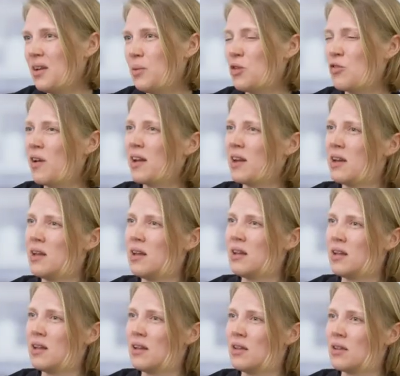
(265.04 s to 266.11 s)
which frankly,
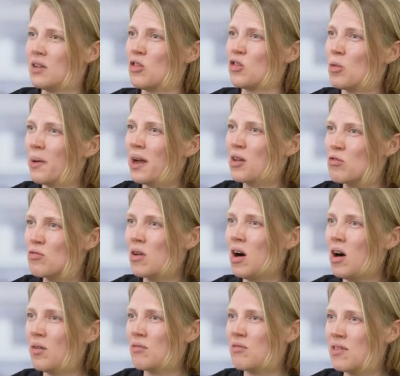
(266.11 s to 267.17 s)
central banks
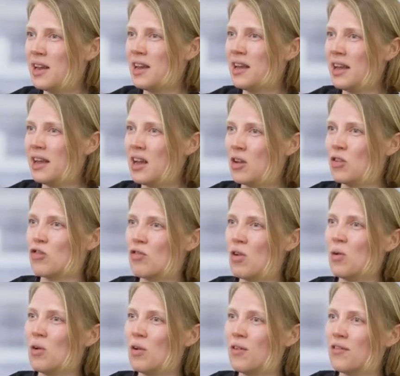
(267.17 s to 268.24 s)
aren't really in
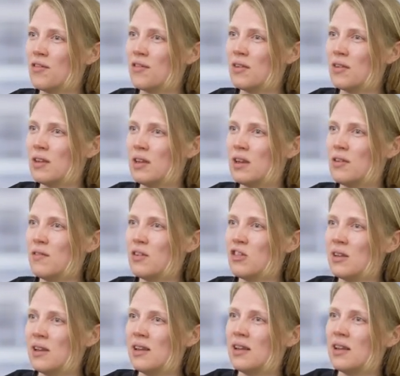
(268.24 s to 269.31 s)
control of
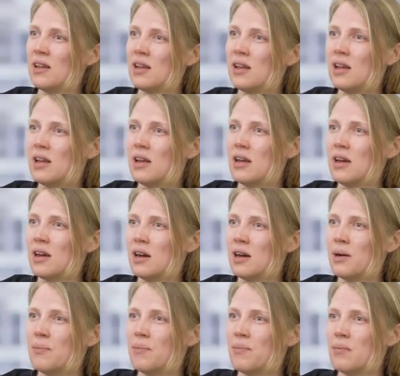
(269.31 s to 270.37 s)
individually.
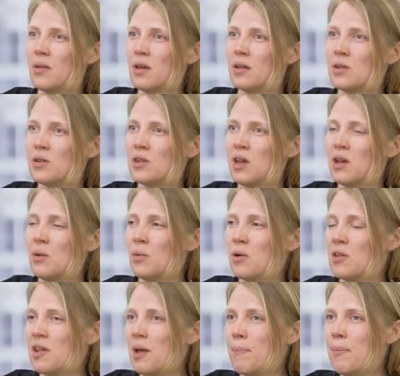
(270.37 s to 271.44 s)
So what
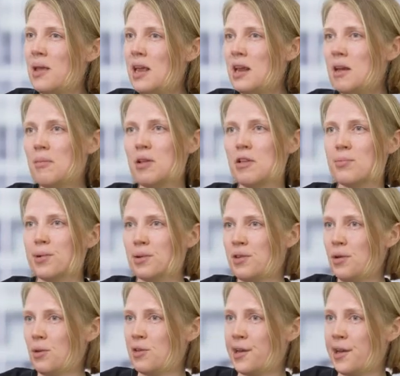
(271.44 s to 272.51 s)
does that mean? It means bond
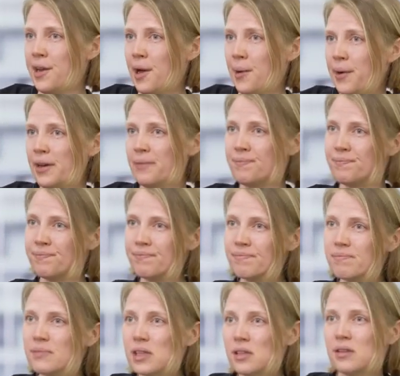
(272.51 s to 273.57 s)
yields are lower,
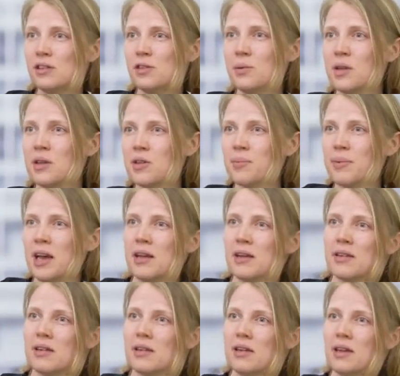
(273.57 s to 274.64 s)
as you would
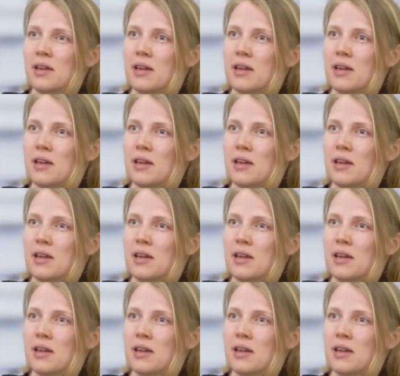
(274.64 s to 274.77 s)
expect.